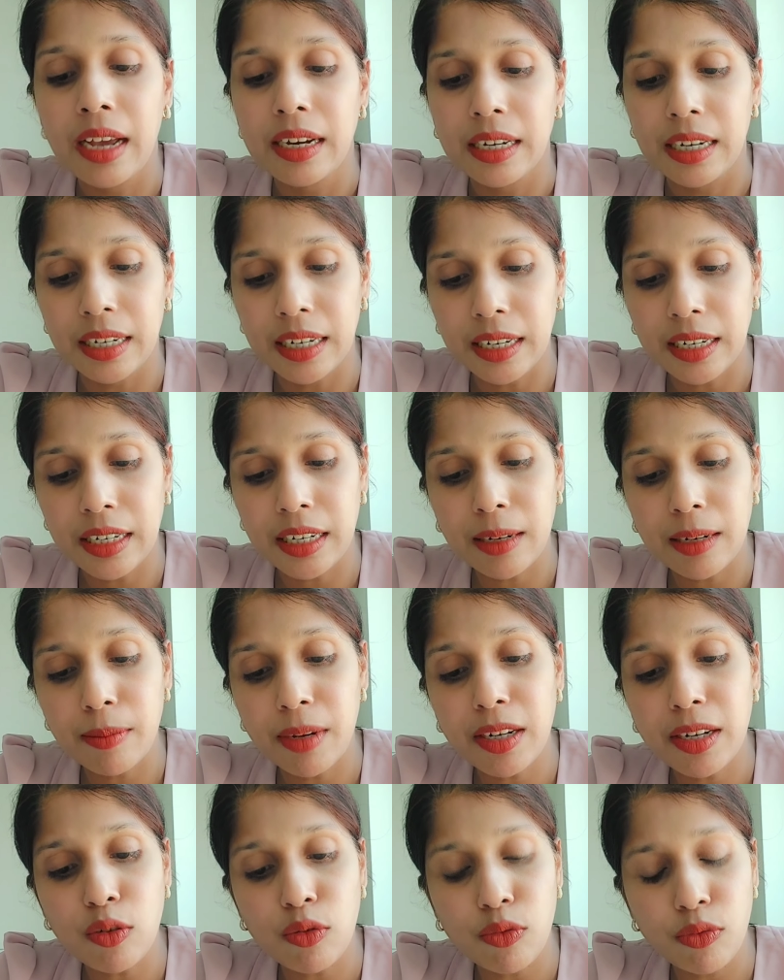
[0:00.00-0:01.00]
An
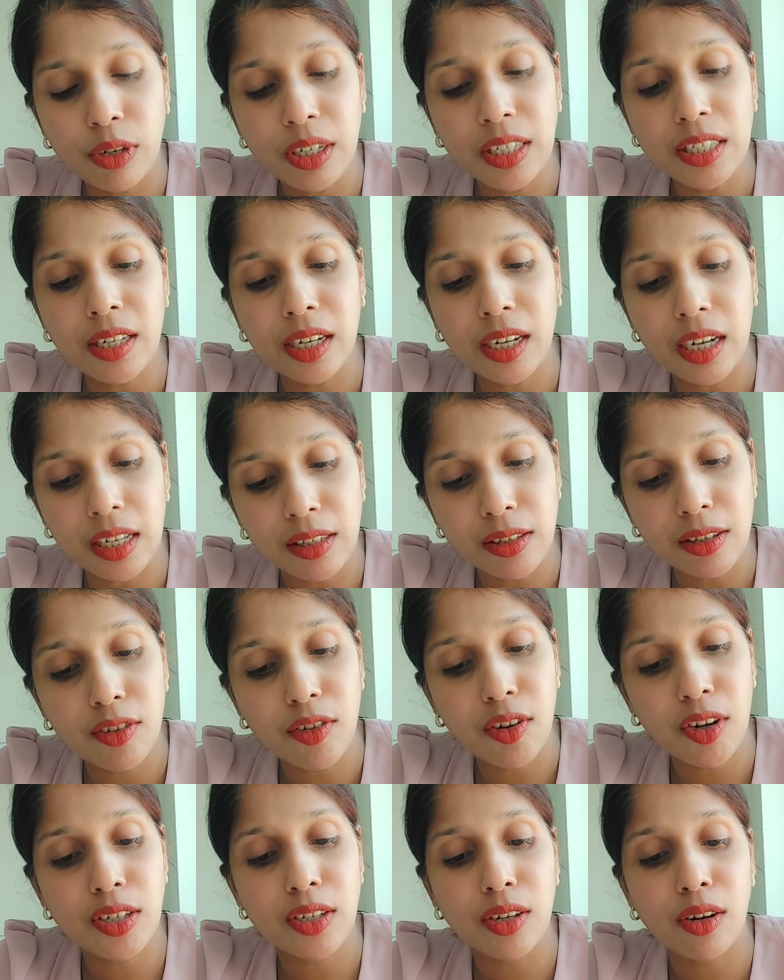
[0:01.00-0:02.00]
agreement of which the
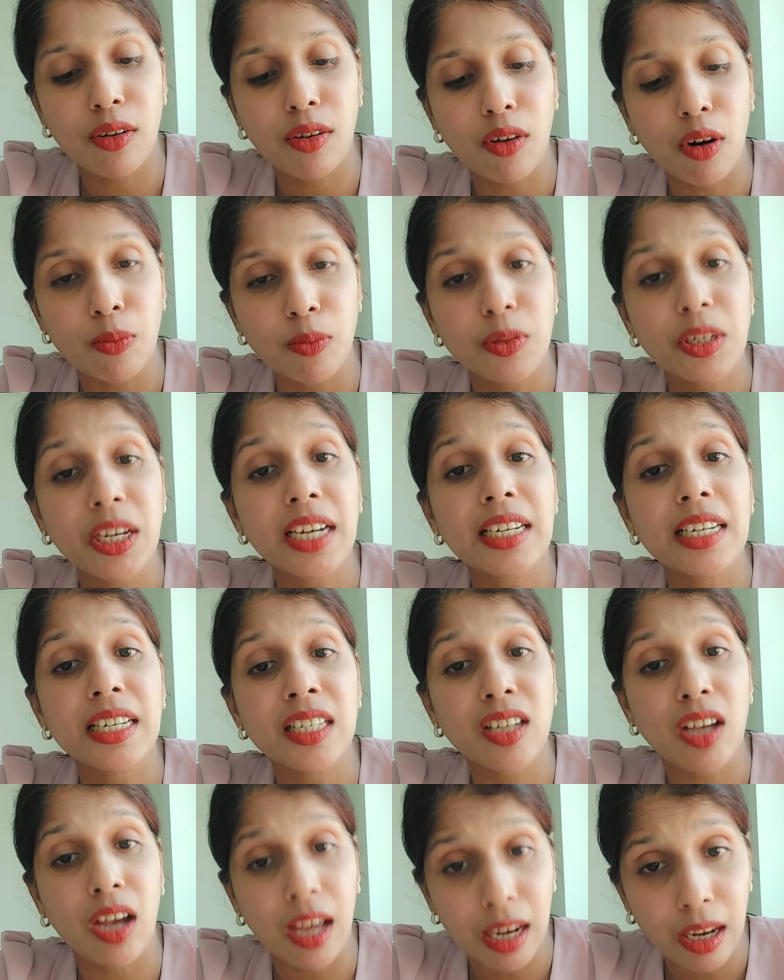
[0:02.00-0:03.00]
consideration or object is
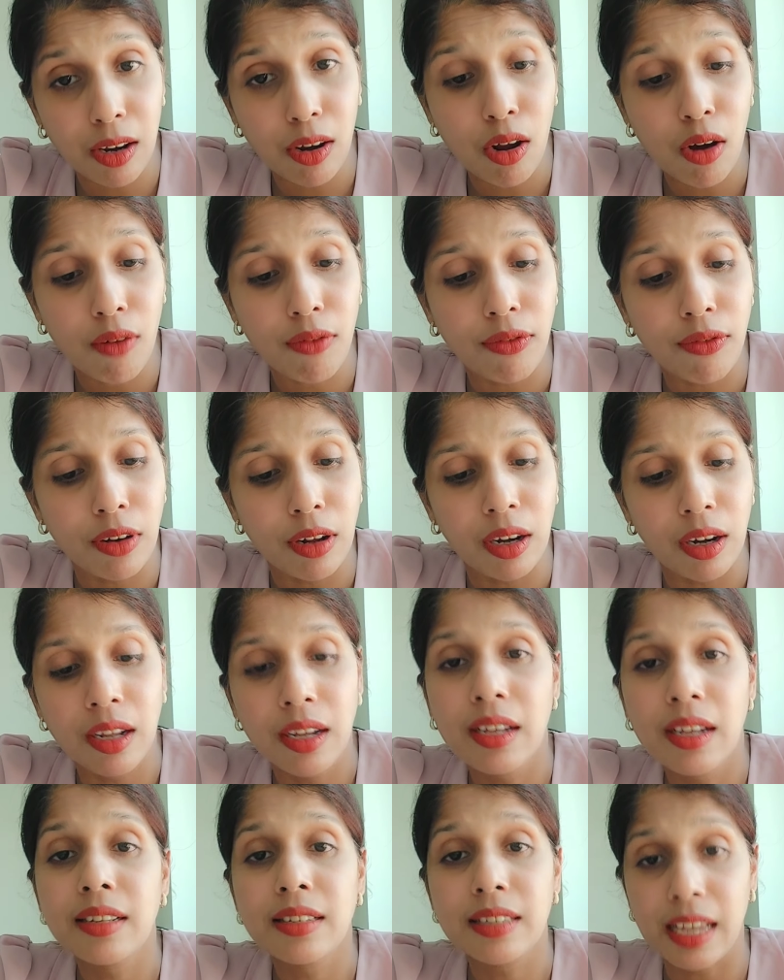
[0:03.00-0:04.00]
unlawful.
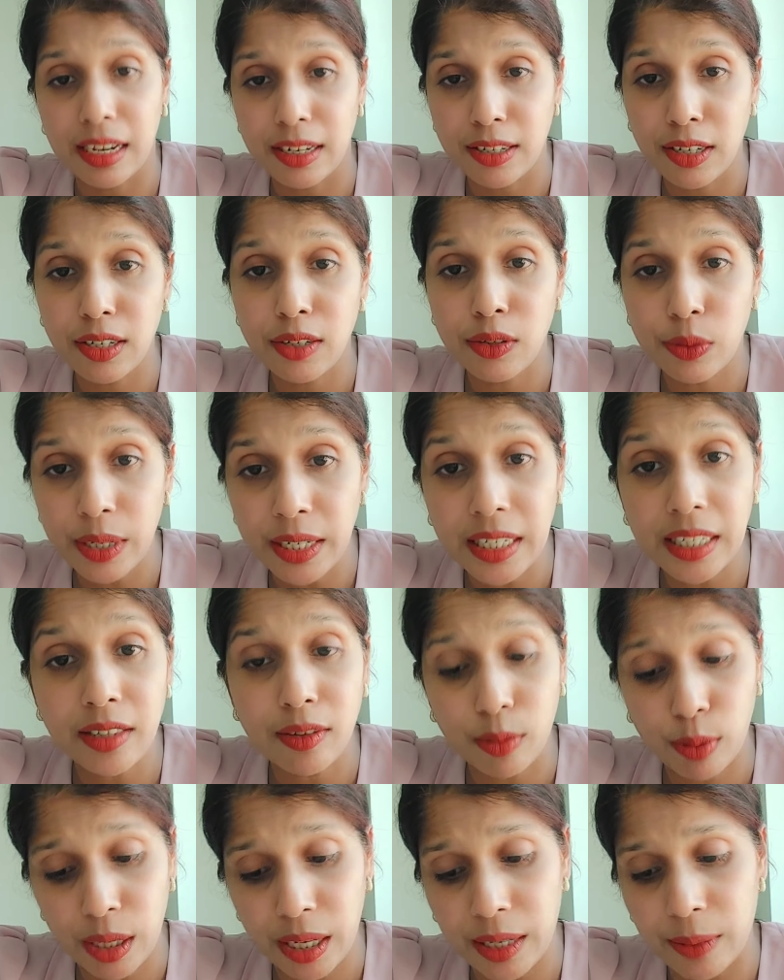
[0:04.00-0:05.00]
Section
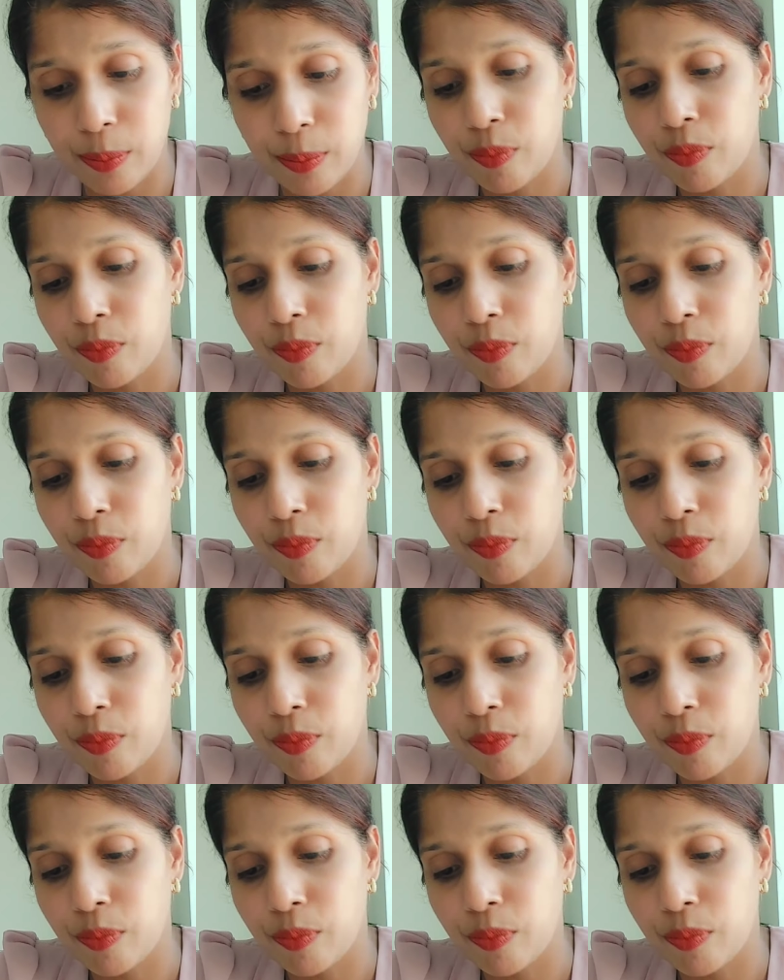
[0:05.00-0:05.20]
23.